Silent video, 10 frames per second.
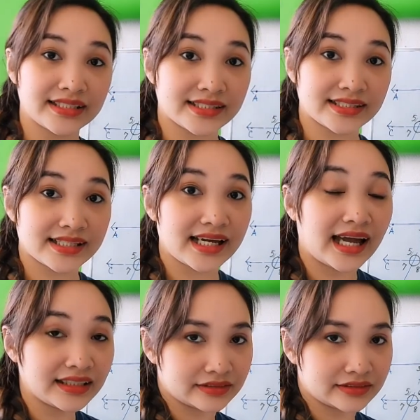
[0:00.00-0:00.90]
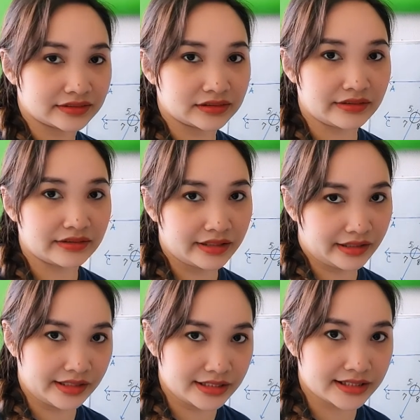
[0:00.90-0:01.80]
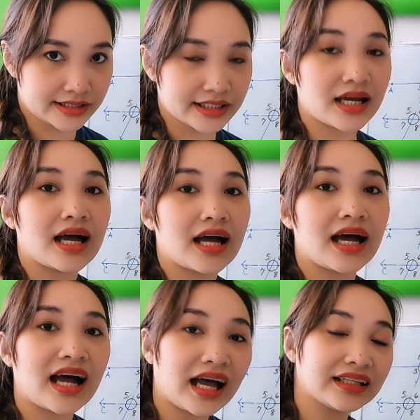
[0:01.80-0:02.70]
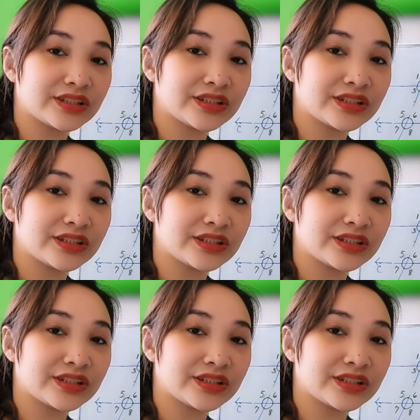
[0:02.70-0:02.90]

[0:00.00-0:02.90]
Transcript: alternate interior